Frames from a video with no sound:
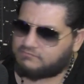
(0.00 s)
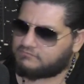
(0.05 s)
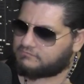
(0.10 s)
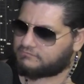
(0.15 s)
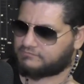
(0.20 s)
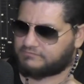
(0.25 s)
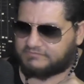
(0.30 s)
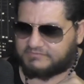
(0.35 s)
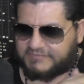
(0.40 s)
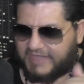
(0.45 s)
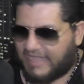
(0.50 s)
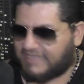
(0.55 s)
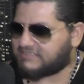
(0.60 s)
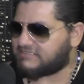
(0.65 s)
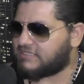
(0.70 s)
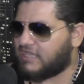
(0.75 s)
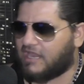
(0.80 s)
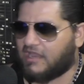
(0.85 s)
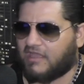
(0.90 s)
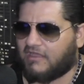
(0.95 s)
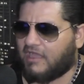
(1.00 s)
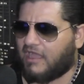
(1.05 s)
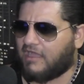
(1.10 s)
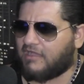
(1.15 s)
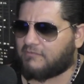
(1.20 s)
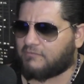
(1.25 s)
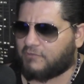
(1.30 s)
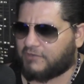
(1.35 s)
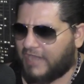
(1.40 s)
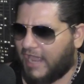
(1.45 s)
That's not
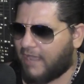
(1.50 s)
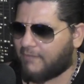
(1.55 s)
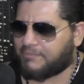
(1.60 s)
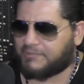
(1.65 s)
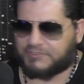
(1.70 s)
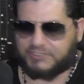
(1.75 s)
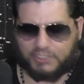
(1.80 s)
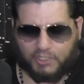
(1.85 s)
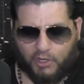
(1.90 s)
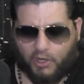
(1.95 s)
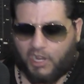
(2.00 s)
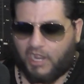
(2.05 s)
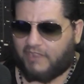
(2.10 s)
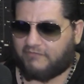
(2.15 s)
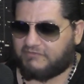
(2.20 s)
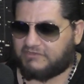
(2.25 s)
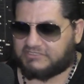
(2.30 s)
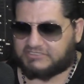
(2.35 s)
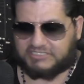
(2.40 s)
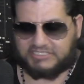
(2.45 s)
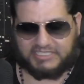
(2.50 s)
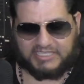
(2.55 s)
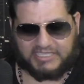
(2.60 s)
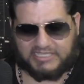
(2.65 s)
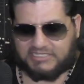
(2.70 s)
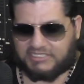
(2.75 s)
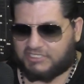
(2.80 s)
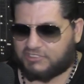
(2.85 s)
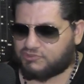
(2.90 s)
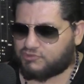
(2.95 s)
what happened at all, obviously.
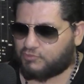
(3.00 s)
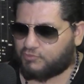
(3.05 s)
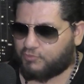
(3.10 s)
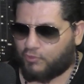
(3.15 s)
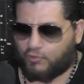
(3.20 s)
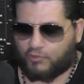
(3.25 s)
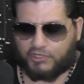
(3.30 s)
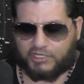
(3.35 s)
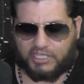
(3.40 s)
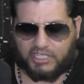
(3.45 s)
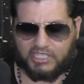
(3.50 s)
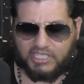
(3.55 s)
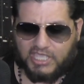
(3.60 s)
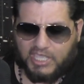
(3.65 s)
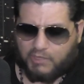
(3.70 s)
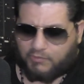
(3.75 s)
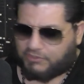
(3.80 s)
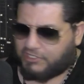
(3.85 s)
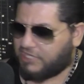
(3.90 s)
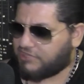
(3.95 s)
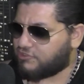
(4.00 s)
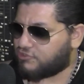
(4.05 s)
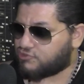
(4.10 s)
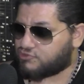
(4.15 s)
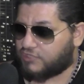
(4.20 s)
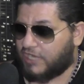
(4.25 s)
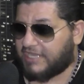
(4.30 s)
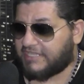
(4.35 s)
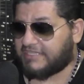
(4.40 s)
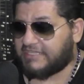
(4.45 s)
Ilia Dominated went in there
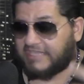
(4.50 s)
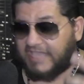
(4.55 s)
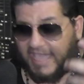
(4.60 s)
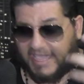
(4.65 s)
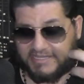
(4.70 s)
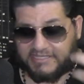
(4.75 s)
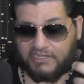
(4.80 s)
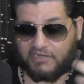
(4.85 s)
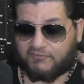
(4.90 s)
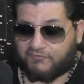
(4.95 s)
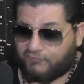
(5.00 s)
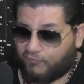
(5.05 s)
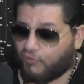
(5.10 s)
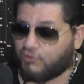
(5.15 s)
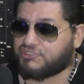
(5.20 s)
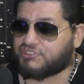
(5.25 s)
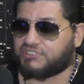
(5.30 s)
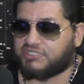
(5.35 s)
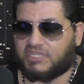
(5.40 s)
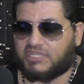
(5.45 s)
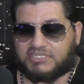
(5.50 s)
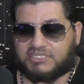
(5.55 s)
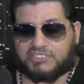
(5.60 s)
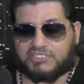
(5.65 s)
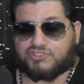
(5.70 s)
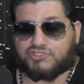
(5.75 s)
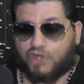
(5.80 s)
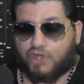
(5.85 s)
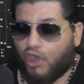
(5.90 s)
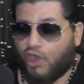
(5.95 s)
striking, and unfortunately,
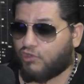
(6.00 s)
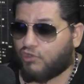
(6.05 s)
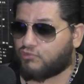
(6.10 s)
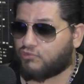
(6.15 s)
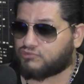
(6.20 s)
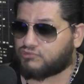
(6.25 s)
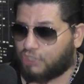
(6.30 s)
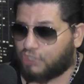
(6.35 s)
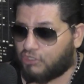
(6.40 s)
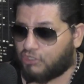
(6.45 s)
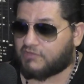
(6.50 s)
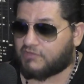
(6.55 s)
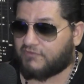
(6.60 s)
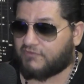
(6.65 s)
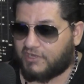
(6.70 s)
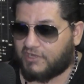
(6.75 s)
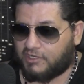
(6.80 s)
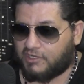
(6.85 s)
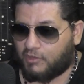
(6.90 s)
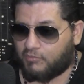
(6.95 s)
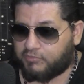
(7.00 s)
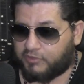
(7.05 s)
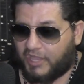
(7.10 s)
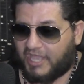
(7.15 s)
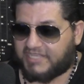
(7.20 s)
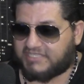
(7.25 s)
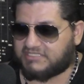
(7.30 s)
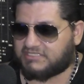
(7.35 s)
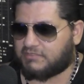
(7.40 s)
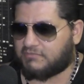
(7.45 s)
Charles Oliveira
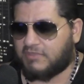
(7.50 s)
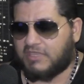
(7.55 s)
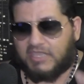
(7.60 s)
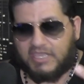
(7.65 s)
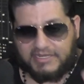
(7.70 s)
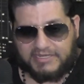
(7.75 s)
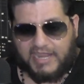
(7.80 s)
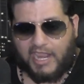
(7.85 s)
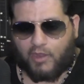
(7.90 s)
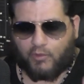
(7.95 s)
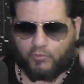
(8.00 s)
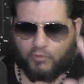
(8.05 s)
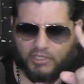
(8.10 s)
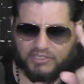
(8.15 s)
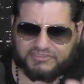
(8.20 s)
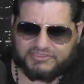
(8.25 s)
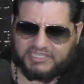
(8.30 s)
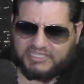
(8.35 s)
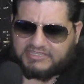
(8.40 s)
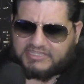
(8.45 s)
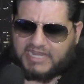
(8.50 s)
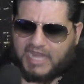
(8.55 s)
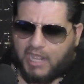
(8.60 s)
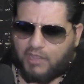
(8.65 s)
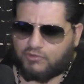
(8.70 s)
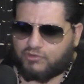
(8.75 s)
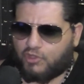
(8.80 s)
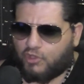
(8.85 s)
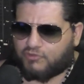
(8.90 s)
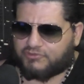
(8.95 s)
obliged him. Now, one thing that I'll
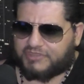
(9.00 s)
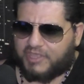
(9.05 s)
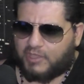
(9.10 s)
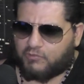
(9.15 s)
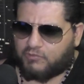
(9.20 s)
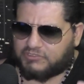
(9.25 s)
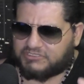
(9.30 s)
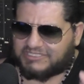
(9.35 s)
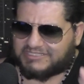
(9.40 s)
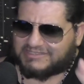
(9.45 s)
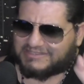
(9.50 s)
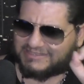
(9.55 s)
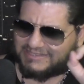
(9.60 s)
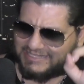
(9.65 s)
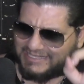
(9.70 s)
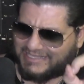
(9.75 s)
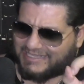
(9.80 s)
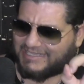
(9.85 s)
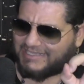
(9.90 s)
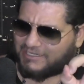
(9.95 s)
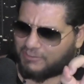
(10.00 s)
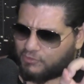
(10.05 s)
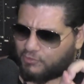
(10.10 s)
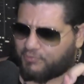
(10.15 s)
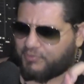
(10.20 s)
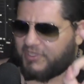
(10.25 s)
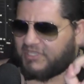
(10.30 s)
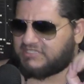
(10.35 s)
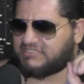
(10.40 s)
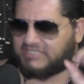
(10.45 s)
note that was a little
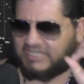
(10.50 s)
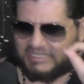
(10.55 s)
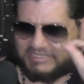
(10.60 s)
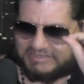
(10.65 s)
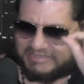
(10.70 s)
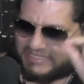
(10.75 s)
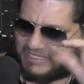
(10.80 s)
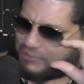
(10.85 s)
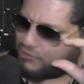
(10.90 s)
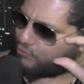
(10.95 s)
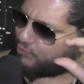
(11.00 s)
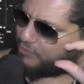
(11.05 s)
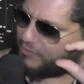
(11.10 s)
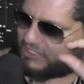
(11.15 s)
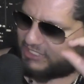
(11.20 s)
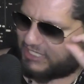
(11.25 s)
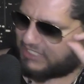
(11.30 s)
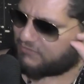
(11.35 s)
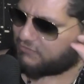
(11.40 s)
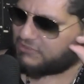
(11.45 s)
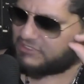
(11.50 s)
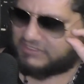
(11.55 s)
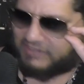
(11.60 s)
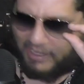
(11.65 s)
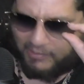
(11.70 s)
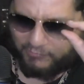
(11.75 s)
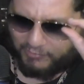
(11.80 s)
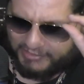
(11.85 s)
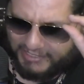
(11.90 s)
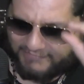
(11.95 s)
bit, and I want
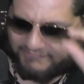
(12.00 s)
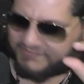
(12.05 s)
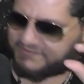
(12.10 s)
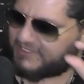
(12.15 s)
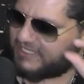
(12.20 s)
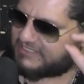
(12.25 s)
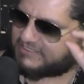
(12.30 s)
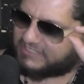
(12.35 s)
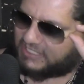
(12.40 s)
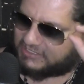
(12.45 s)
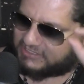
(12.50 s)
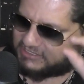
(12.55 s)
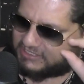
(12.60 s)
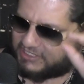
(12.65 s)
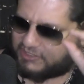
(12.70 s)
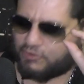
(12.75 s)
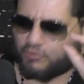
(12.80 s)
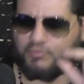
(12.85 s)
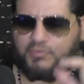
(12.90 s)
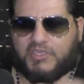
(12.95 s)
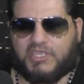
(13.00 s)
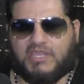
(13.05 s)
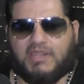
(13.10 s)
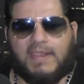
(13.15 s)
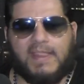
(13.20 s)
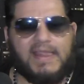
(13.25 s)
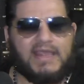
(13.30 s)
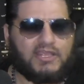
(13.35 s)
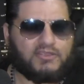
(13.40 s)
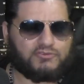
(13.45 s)
to emphasize a little bit
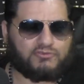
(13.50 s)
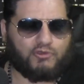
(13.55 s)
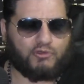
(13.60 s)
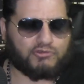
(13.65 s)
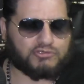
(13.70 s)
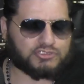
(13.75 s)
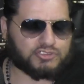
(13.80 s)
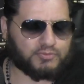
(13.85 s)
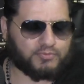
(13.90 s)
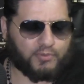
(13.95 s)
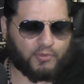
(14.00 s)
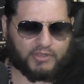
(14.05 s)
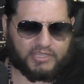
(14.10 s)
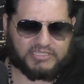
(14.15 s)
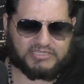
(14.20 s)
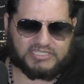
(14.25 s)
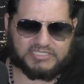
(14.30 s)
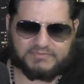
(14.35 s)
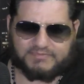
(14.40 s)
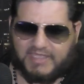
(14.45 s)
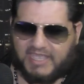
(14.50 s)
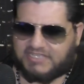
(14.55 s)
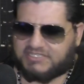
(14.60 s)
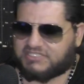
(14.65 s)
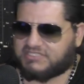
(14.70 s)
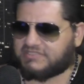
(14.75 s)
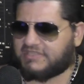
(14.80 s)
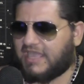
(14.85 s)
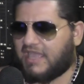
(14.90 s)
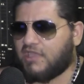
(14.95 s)
noticeable in this match
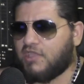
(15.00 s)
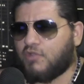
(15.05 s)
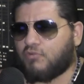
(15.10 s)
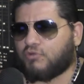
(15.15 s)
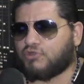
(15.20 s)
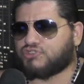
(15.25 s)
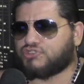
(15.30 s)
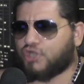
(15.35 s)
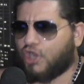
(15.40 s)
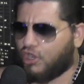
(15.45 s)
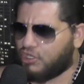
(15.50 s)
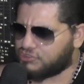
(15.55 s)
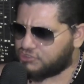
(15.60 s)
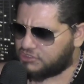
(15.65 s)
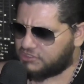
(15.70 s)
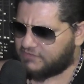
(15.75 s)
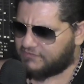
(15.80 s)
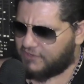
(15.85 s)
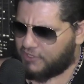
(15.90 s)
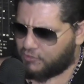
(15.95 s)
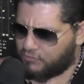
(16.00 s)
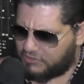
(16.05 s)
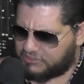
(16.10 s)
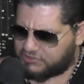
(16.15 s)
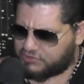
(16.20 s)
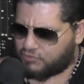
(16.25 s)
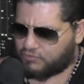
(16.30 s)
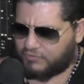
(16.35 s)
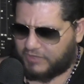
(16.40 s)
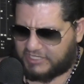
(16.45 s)
is that when Charles Oliveira went
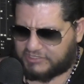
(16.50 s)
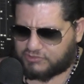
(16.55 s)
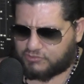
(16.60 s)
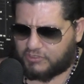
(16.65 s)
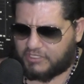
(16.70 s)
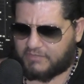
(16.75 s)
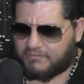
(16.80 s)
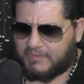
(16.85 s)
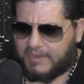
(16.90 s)
to wrestle him,